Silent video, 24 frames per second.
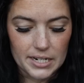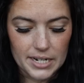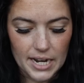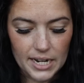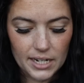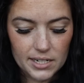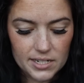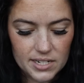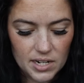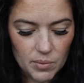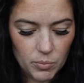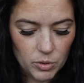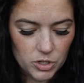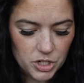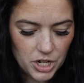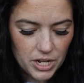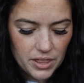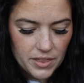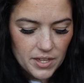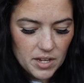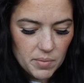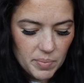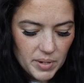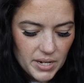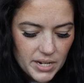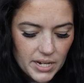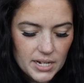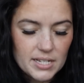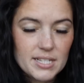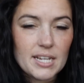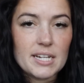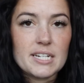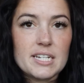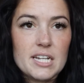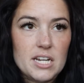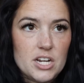Next up, which I think
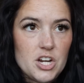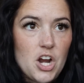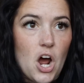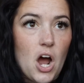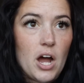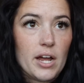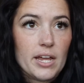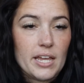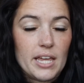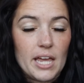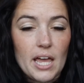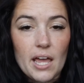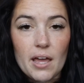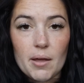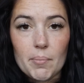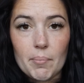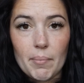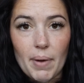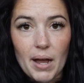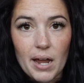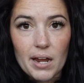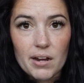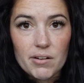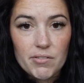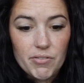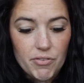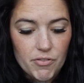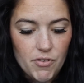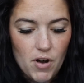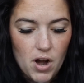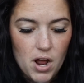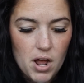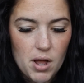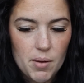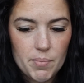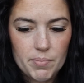because I did not get mine
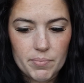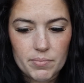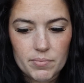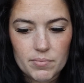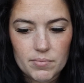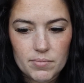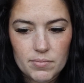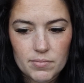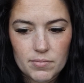from